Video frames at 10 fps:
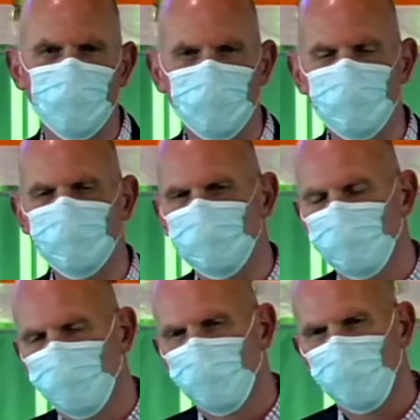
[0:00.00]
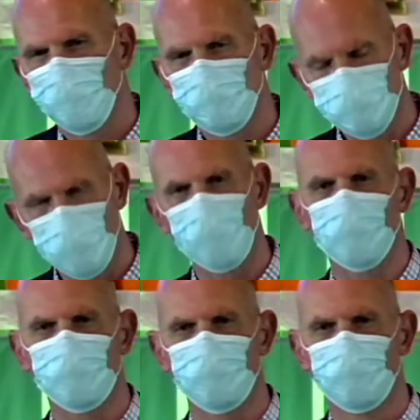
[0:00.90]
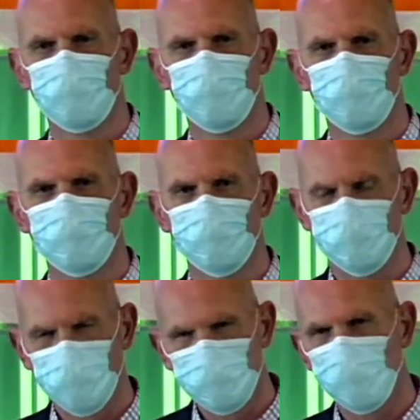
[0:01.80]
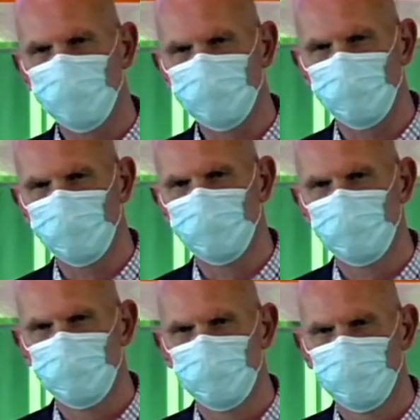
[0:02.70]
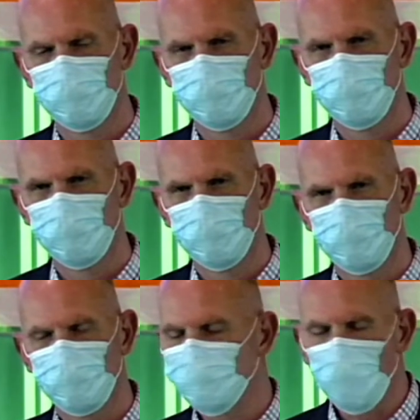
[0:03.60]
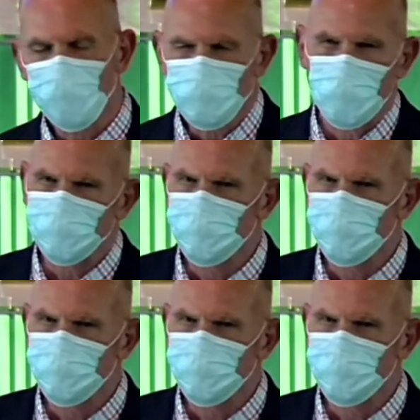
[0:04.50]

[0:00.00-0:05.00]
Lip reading: is a rebirth that they go through. We talk about this